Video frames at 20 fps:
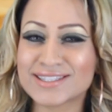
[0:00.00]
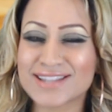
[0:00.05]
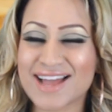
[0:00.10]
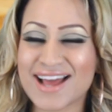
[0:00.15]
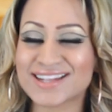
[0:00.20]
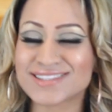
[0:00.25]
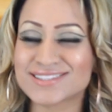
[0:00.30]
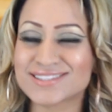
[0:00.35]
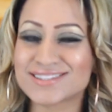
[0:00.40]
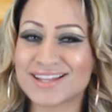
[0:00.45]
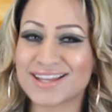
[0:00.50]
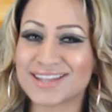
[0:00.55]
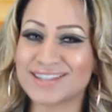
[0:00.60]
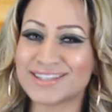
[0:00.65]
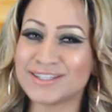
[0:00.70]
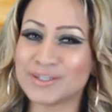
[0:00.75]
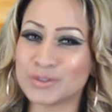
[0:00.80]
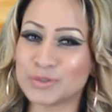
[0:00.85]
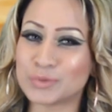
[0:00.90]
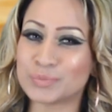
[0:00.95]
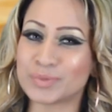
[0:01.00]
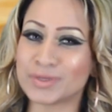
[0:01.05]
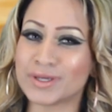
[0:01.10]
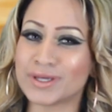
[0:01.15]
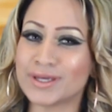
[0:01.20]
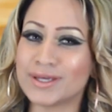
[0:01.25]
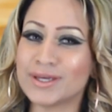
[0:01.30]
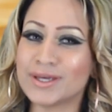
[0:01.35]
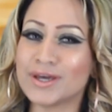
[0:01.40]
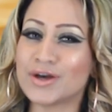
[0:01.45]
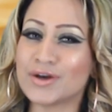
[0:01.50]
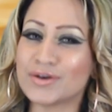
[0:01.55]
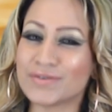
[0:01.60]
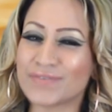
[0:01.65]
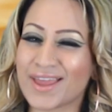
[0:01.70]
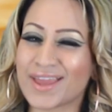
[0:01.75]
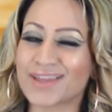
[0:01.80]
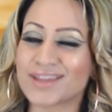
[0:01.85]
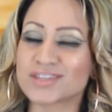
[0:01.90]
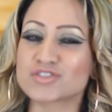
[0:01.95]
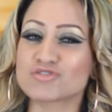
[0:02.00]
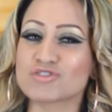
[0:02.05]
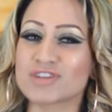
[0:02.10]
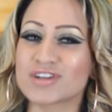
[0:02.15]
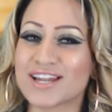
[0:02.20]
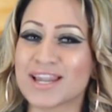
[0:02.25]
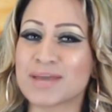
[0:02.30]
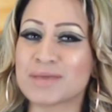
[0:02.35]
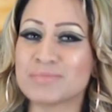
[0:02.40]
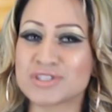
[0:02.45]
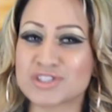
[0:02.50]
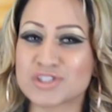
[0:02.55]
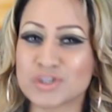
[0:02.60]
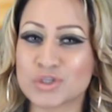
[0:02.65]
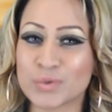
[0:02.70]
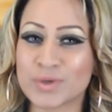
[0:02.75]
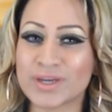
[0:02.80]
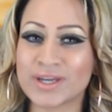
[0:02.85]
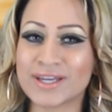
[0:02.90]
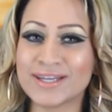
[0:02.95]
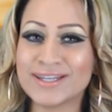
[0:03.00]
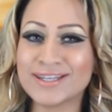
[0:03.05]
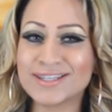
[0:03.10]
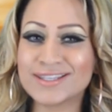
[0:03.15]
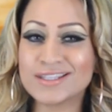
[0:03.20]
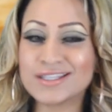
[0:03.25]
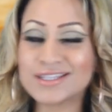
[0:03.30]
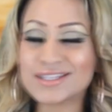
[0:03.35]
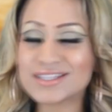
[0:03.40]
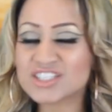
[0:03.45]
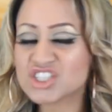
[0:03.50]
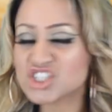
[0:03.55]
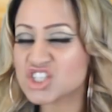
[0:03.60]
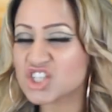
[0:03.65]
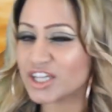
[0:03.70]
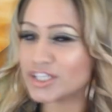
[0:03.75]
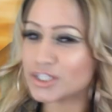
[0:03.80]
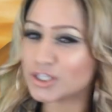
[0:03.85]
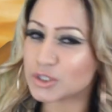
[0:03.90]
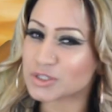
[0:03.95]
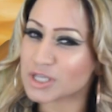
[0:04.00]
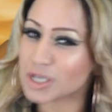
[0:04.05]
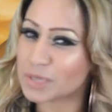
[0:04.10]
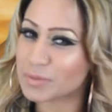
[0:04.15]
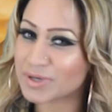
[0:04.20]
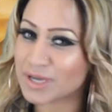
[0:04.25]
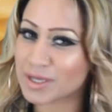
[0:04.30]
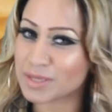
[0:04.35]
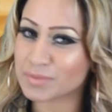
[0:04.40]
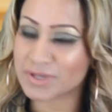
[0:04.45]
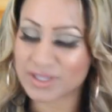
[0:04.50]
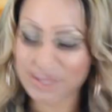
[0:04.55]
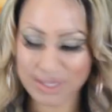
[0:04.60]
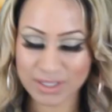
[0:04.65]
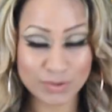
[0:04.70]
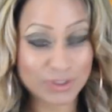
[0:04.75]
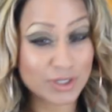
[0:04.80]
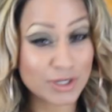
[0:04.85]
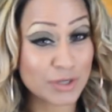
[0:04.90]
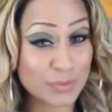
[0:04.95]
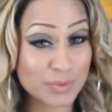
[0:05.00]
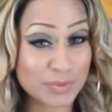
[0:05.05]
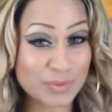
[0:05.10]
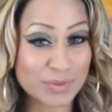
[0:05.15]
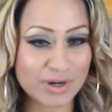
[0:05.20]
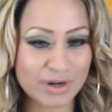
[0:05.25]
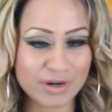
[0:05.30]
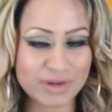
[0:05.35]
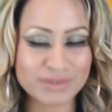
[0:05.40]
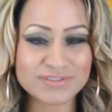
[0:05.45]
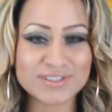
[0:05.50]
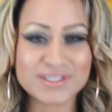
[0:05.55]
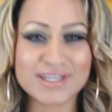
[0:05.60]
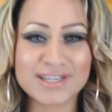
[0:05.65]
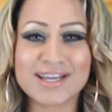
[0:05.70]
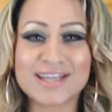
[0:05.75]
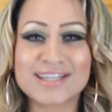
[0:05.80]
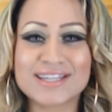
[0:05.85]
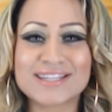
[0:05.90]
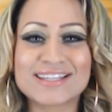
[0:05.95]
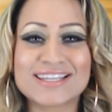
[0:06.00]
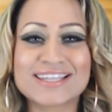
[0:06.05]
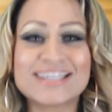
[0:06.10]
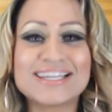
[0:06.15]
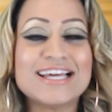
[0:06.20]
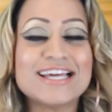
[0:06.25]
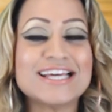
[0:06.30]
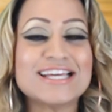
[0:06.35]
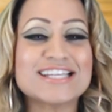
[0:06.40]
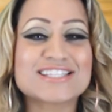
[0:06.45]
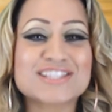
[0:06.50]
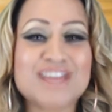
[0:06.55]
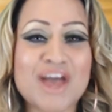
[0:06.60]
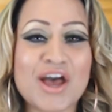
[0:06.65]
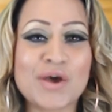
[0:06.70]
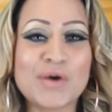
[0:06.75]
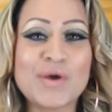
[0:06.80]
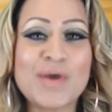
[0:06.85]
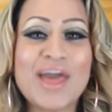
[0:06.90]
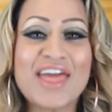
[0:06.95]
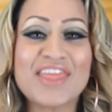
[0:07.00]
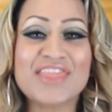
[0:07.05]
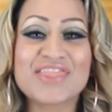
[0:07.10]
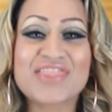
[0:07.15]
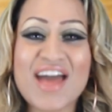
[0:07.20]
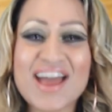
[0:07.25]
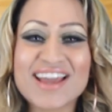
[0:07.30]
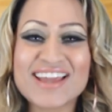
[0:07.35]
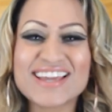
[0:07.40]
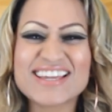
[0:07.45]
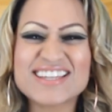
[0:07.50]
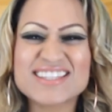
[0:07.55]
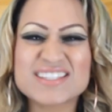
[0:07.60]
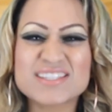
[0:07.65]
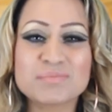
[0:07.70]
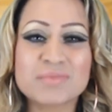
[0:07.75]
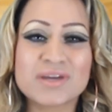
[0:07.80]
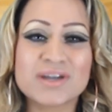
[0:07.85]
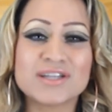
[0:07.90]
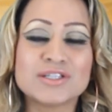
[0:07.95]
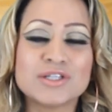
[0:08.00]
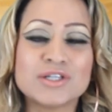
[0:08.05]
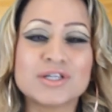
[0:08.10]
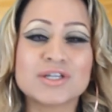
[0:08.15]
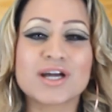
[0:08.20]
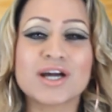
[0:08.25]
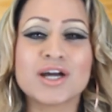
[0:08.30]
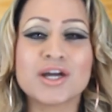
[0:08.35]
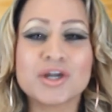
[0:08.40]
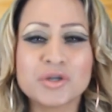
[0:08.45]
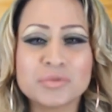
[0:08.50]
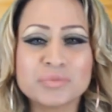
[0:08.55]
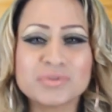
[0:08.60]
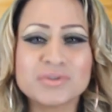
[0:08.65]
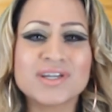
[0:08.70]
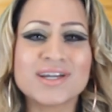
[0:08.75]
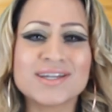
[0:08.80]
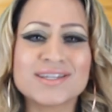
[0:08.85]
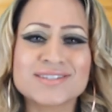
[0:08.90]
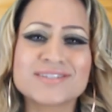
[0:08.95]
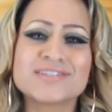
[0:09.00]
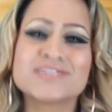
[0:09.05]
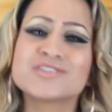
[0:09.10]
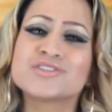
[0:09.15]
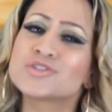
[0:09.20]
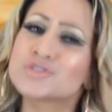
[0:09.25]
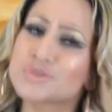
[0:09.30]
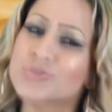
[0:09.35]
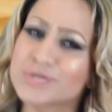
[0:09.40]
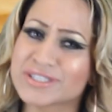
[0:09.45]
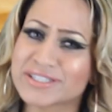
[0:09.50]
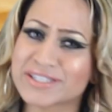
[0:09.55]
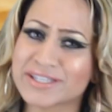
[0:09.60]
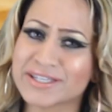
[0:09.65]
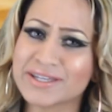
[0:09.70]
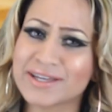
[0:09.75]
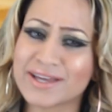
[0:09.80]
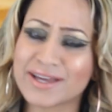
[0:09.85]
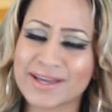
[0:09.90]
adds that little bit of extra glamour to it. You know, the JLo type glamour that, you know, we were after kind of thing. So that is my look. I hope you guys enjoyed it.